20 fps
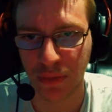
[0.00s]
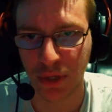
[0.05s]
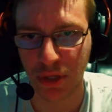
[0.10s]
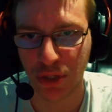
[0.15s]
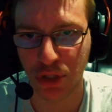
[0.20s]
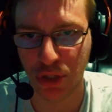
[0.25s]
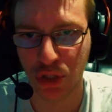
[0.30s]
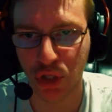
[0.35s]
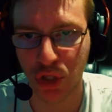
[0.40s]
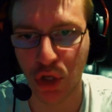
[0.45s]

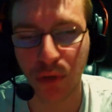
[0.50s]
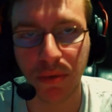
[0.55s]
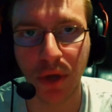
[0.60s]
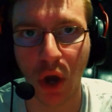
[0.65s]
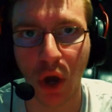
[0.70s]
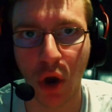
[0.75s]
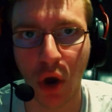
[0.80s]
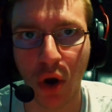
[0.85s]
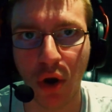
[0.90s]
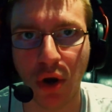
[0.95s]
Scooby
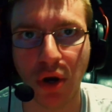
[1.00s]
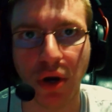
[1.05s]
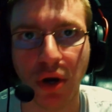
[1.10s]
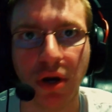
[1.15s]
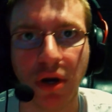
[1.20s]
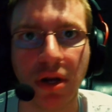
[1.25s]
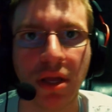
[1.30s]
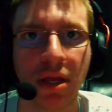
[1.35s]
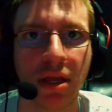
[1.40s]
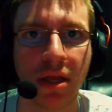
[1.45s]
Horror,
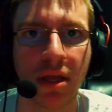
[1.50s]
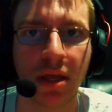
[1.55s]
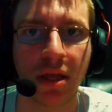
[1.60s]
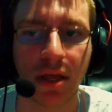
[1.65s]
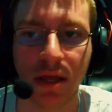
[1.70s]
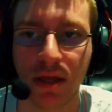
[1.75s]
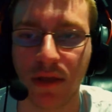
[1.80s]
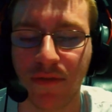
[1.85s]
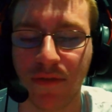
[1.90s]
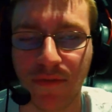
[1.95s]

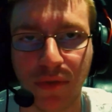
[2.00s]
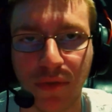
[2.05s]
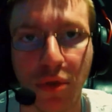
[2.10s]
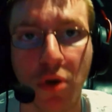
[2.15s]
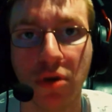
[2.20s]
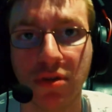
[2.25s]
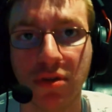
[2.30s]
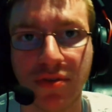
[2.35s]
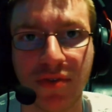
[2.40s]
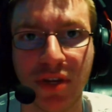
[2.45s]

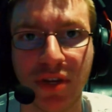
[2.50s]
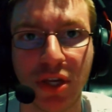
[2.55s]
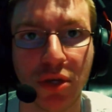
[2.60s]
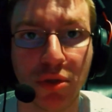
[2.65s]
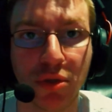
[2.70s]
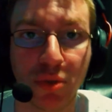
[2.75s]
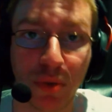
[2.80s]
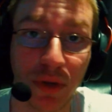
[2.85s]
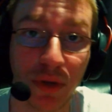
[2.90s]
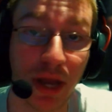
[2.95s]
those
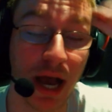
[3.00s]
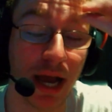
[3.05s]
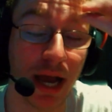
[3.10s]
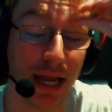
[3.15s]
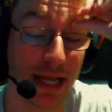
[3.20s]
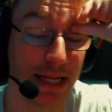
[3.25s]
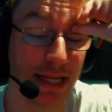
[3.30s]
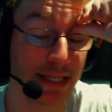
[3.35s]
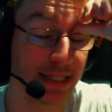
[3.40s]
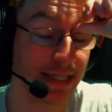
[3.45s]
videos will not
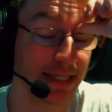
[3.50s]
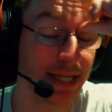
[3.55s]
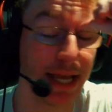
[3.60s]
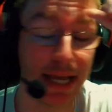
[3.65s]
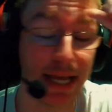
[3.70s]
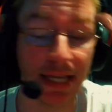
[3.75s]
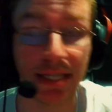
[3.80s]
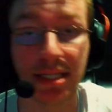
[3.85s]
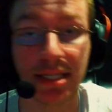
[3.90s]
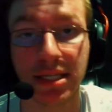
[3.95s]

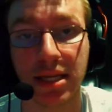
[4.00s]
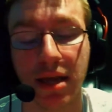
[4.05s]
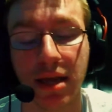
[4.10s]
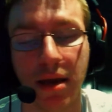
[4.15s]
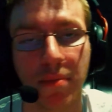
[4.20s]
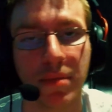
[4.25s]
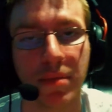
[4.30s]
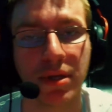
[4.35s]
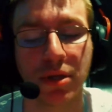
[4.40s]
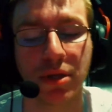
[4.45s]
exist. I mean,